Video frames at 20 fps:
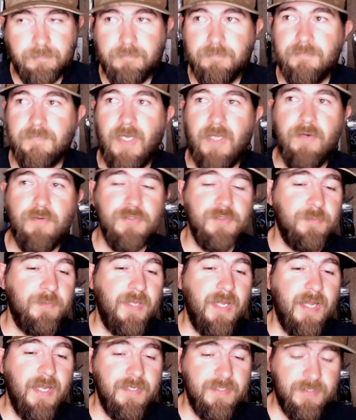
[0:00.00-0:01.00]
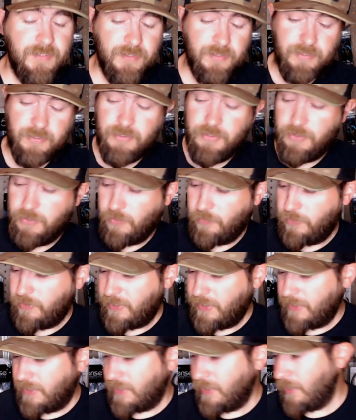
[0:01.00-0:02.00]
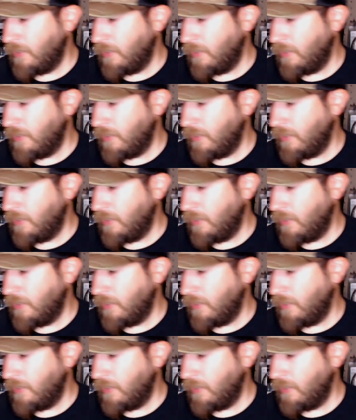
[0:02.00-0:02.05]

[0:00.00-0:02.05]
I know some guys, you know, you can cut a